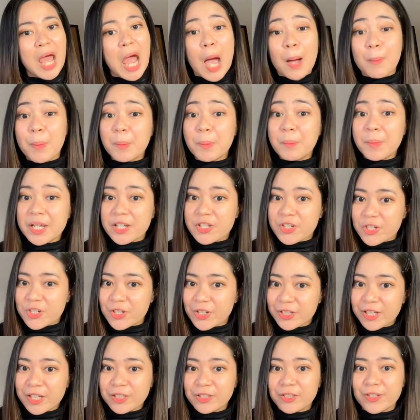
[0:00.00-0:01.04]
But make sure
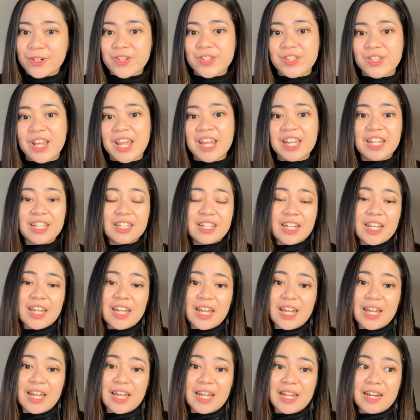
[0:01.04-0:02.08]
that you're saying it
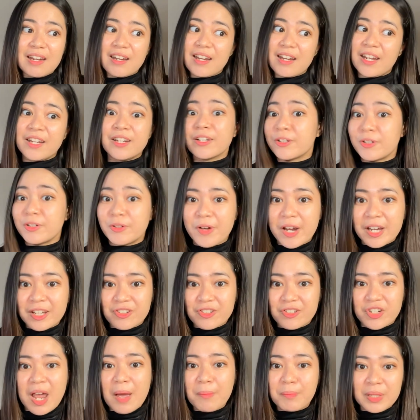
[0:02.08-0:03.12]
in the correct
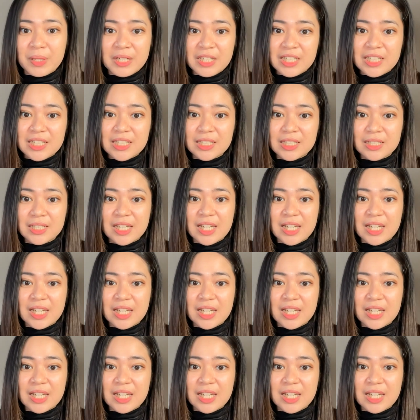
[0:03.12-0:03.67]
Japanese,